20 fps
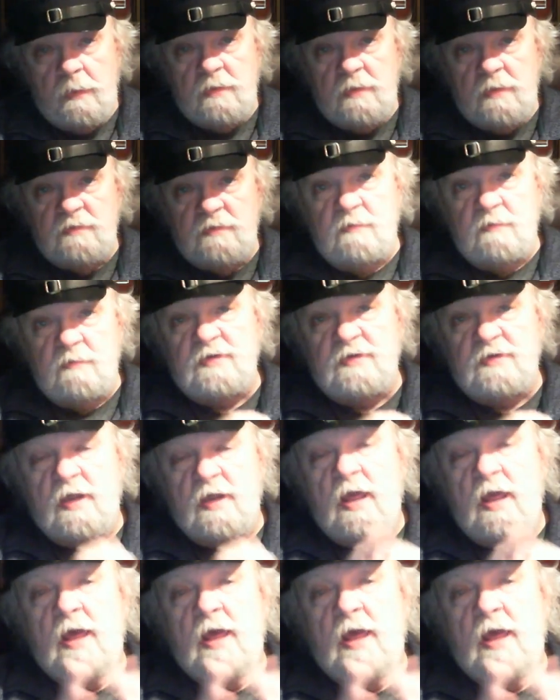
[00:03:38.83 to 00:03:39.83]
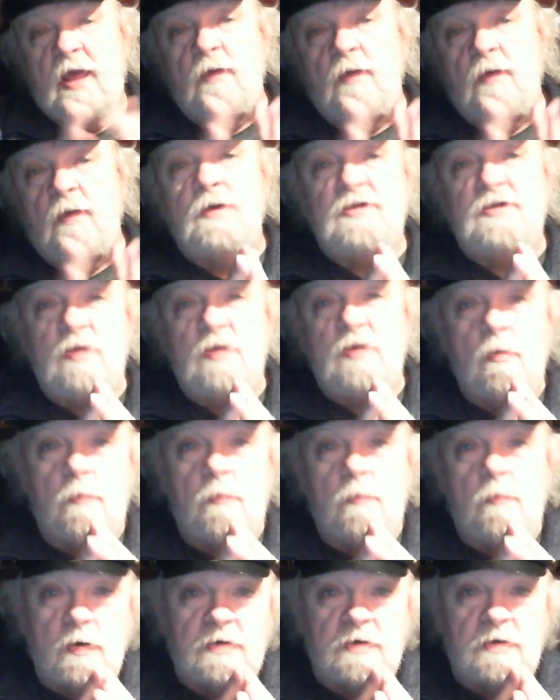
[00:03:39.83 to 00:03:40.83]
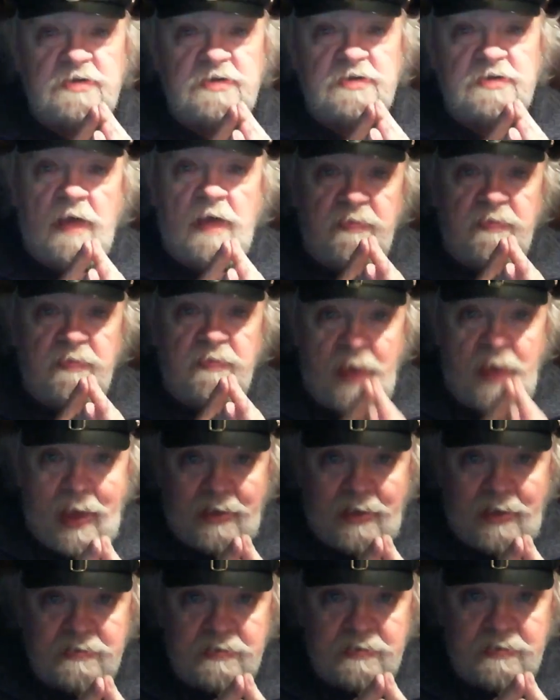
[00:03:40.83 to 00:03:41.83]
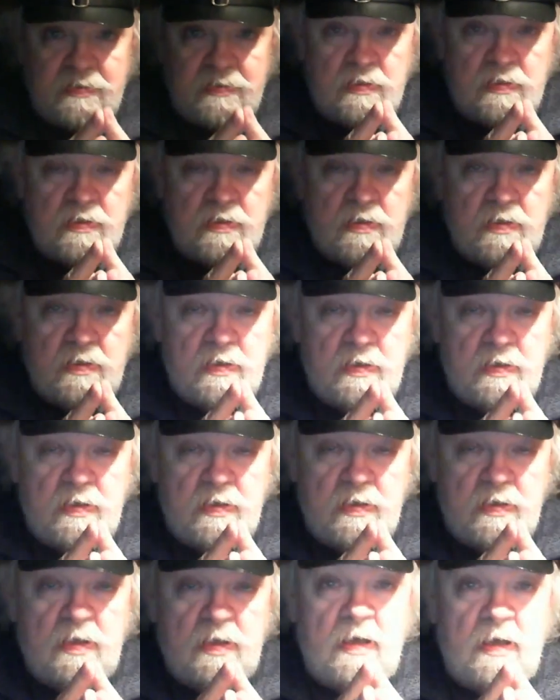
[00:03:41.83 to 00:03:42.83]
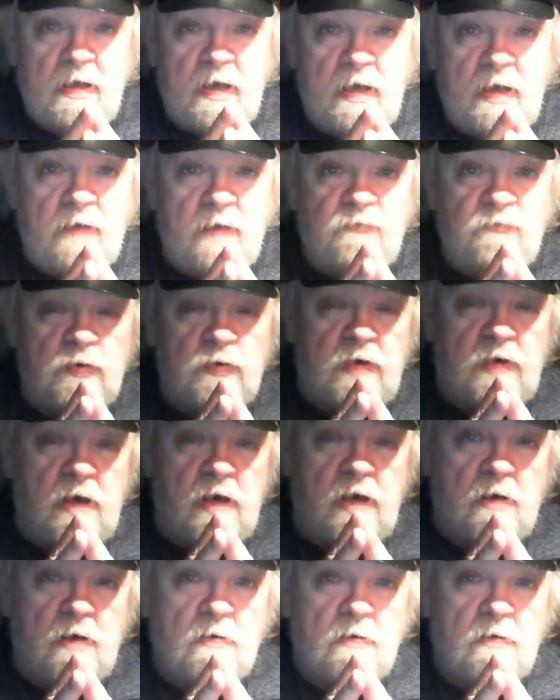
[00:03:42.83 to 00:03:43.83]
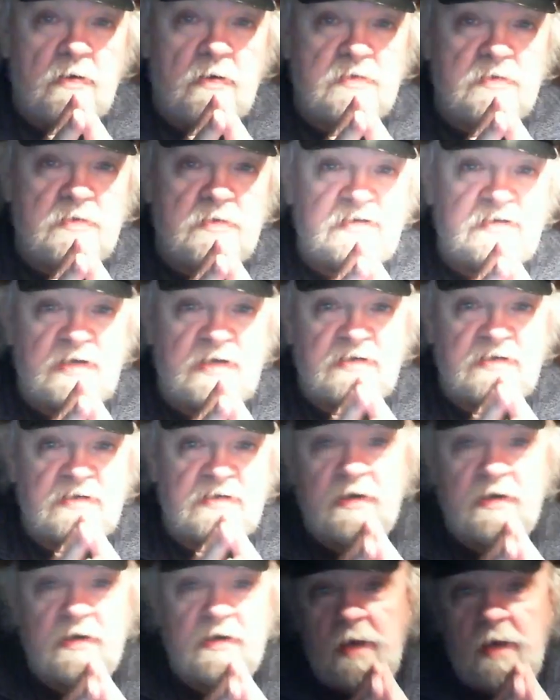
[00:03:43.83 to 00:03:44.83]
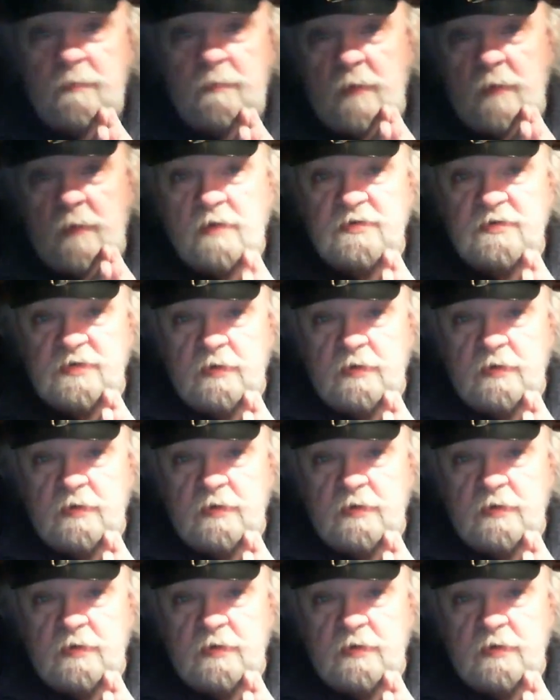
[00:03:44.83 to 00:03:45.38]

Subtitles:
Seems the original book said that if you killed a 6-hit die monster,